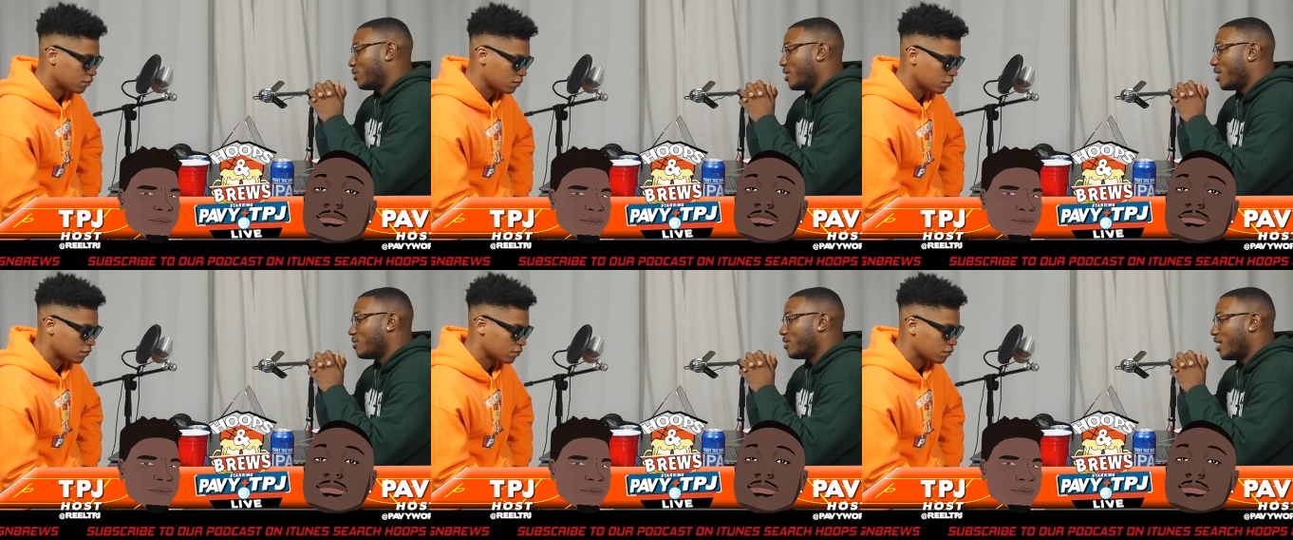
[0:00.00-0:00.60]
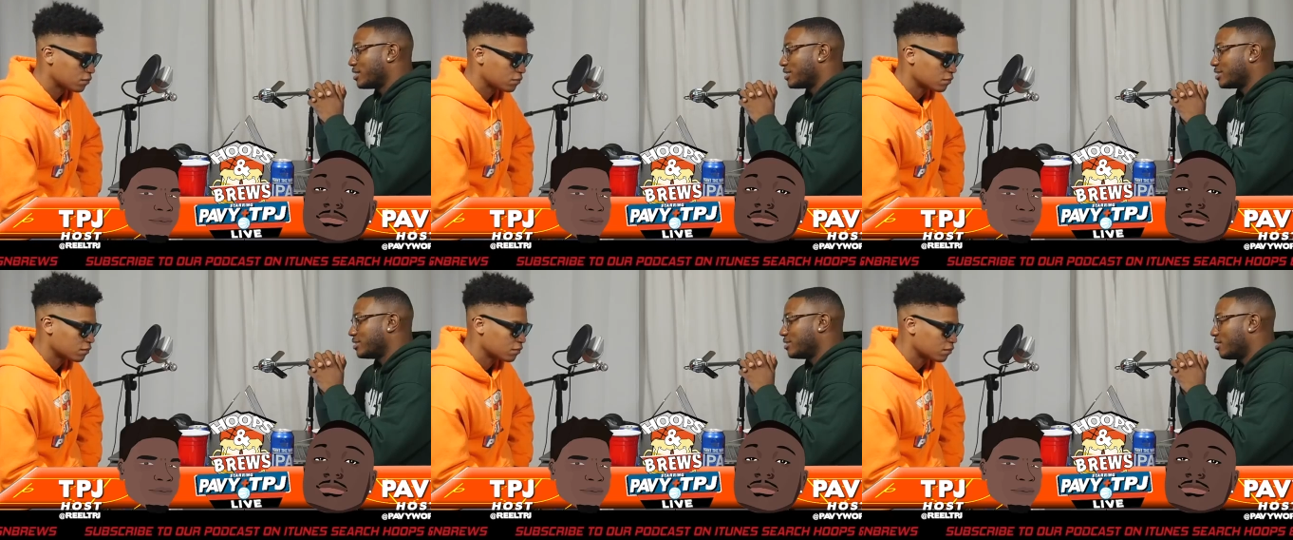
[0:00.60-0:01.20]
Speaker 1: blowout,
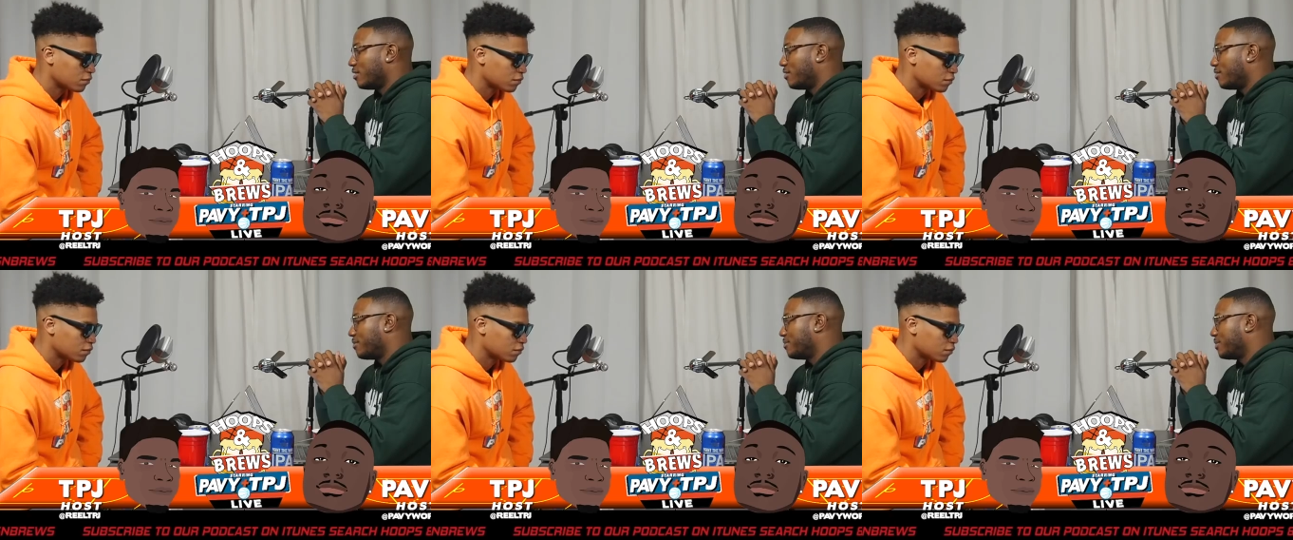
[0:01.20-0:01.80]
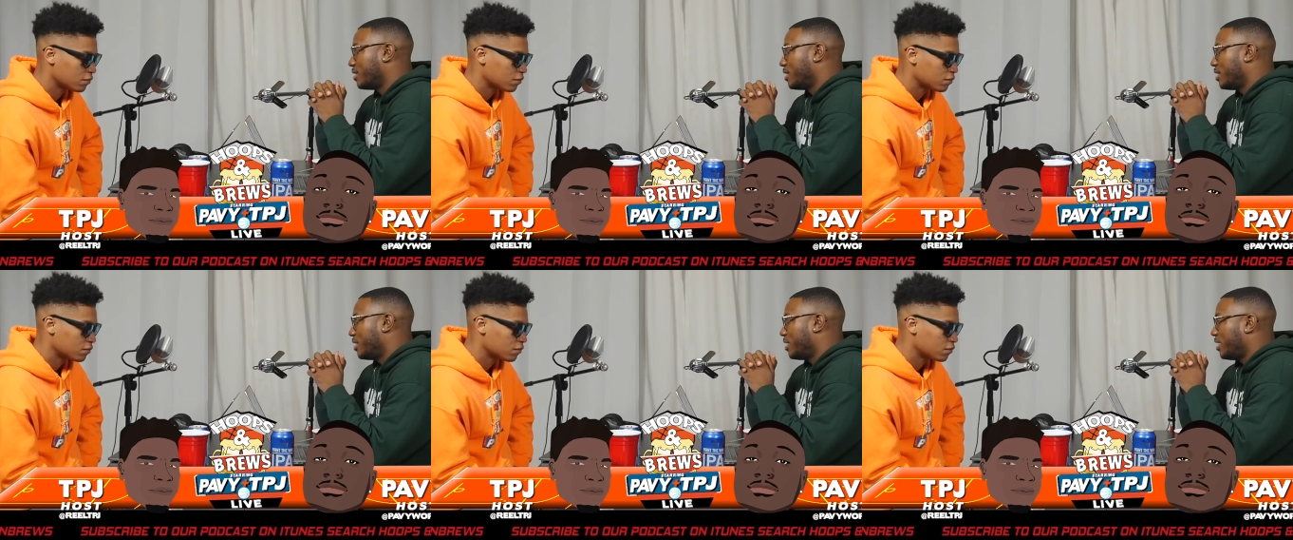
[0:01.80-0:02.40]
honestly. Um,
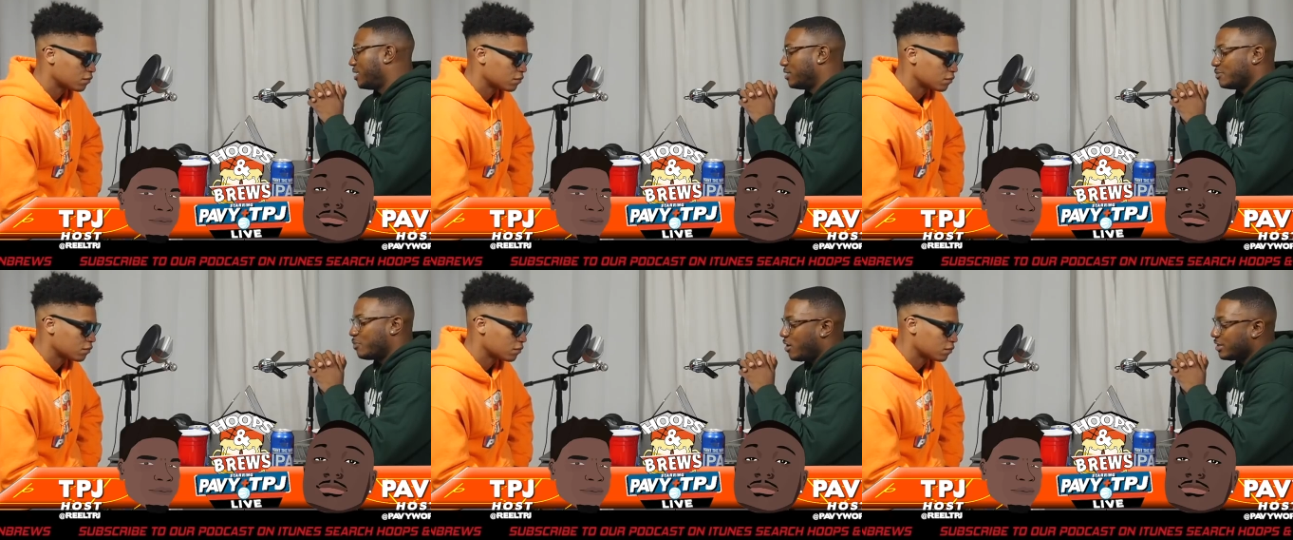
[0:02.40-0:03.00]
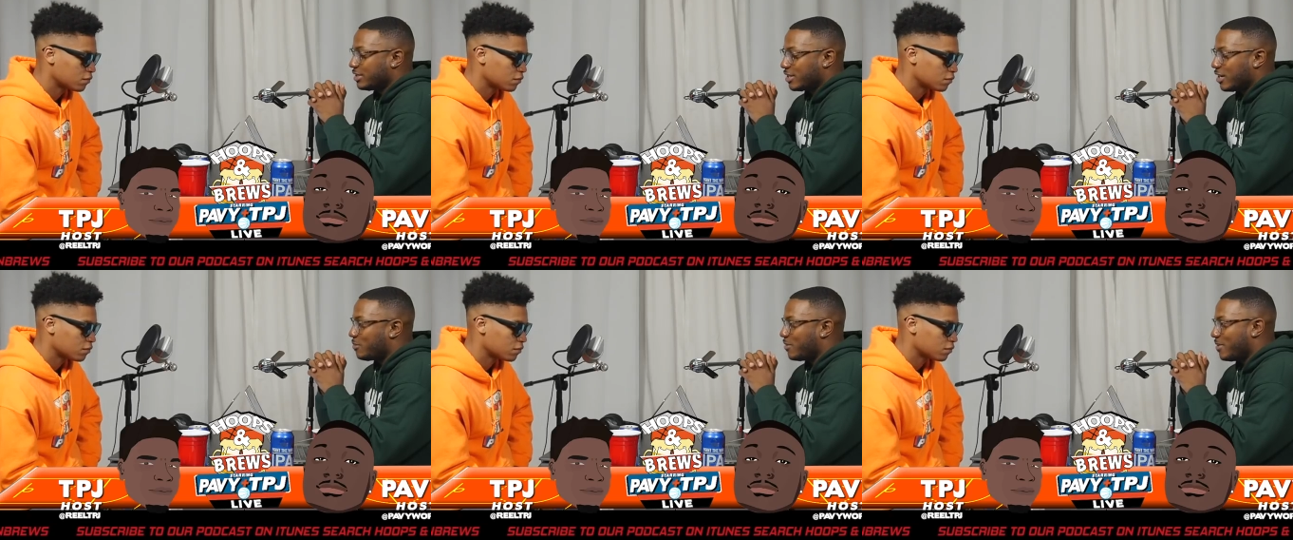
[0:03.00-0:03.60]
and just Boston's
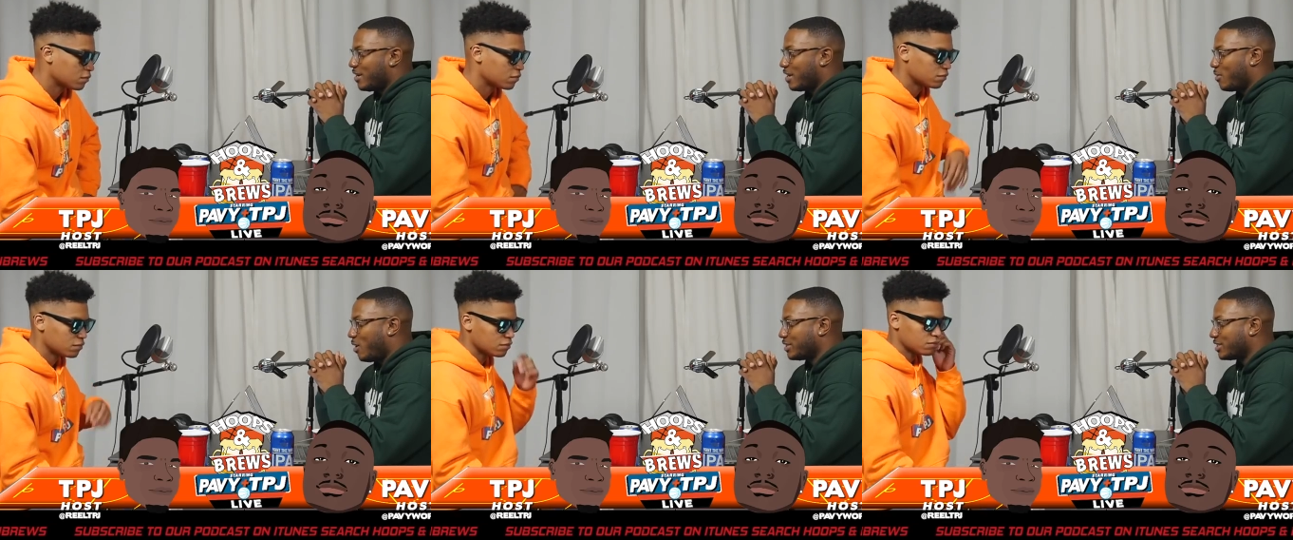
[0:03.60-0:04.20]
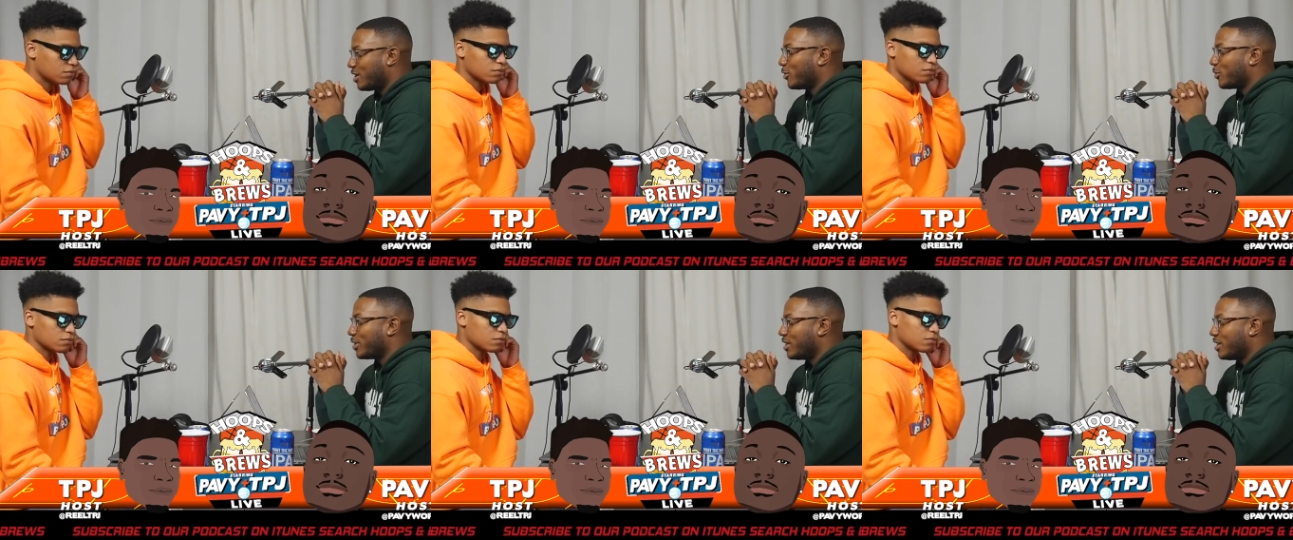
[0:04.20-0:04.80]
coming, man. Like, Boston's
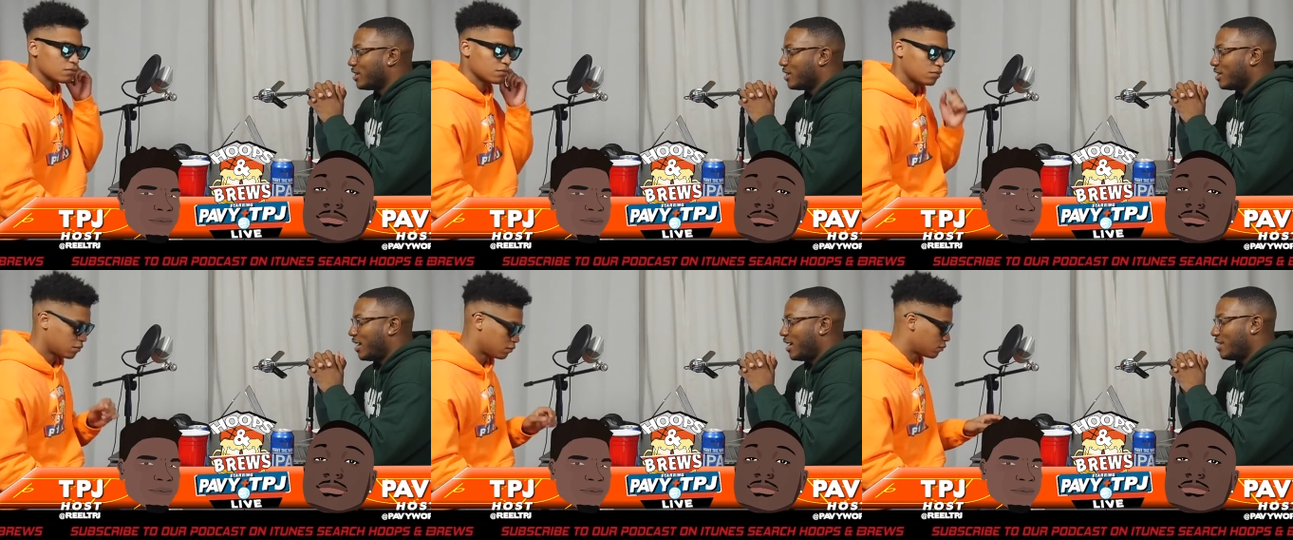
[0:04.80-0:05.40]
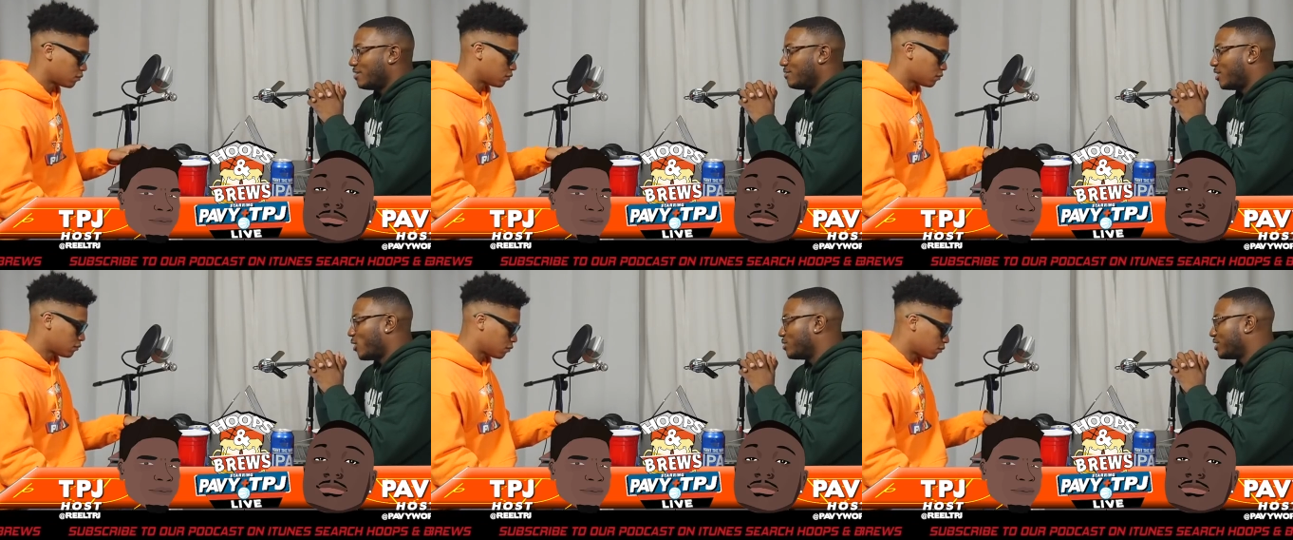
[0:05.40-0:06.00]
hungry. And
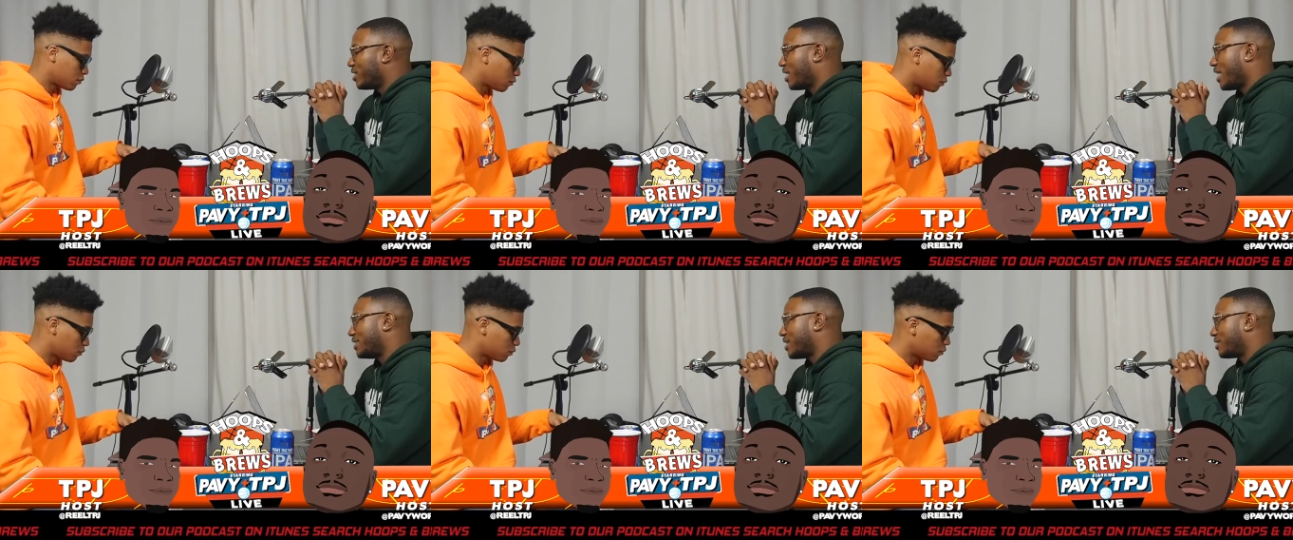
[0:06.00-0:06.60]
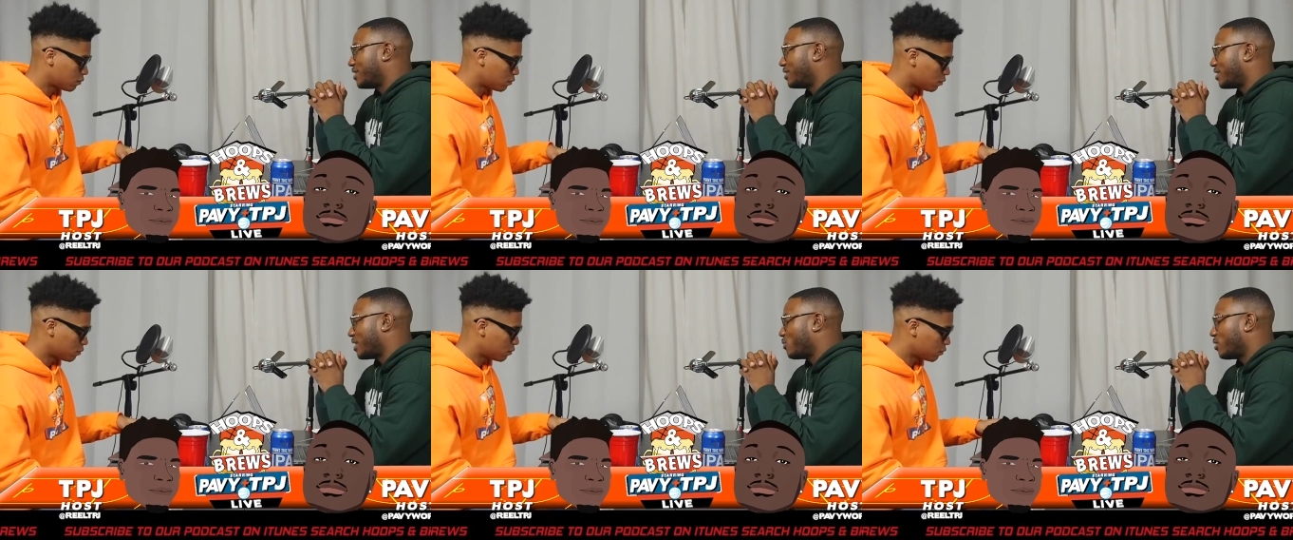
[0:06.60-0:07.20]
those young guys, I think that
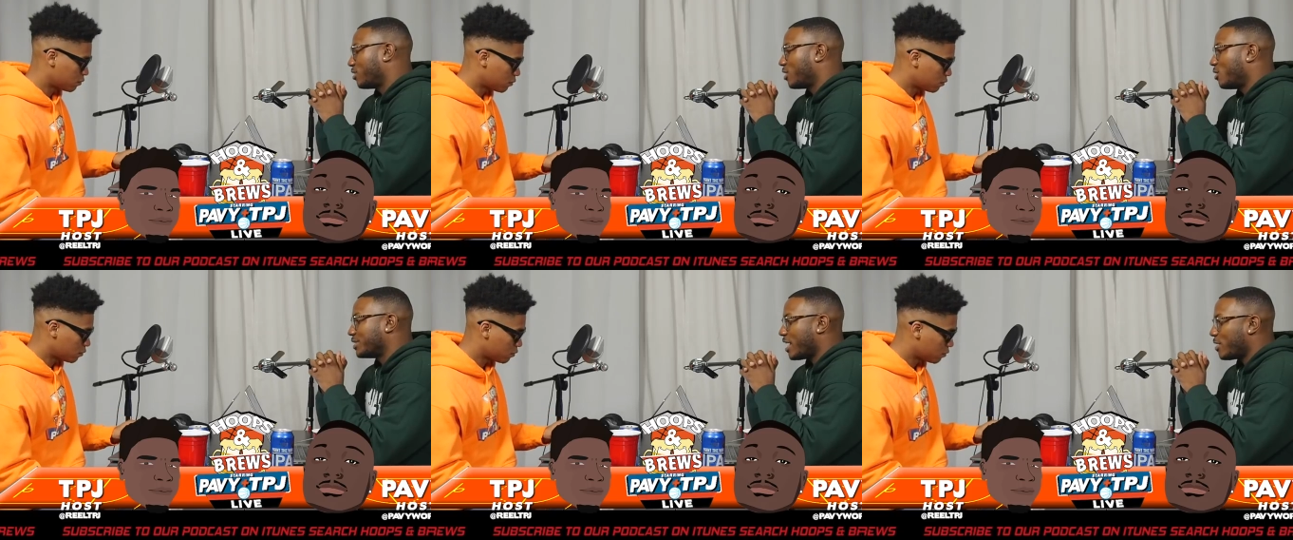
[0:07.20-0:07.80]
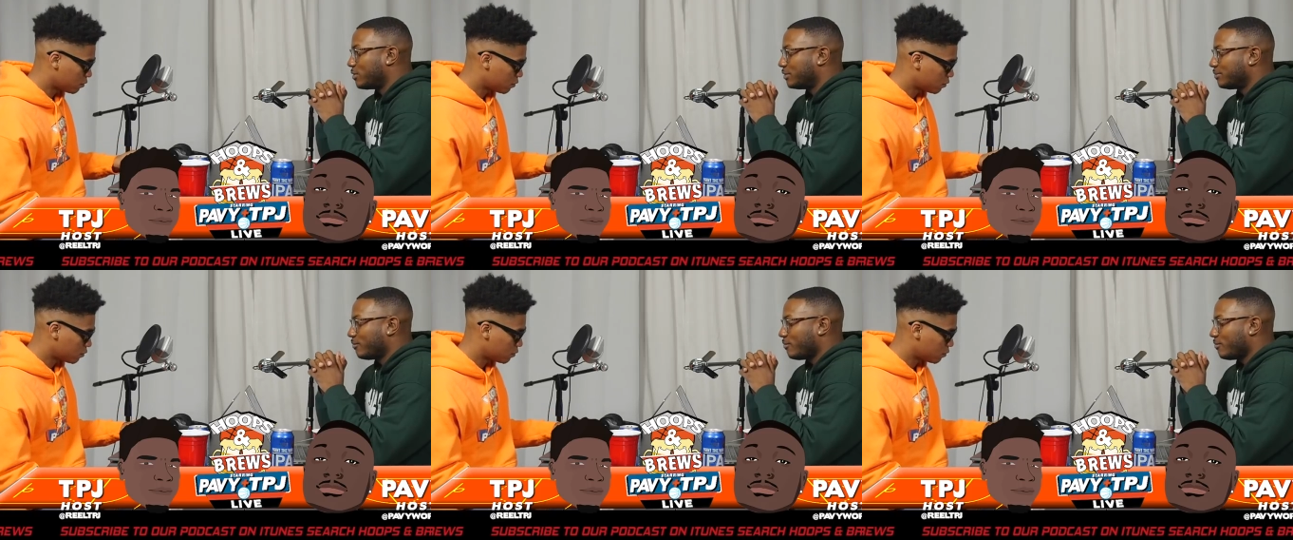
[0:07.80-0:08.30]
they want to close it out.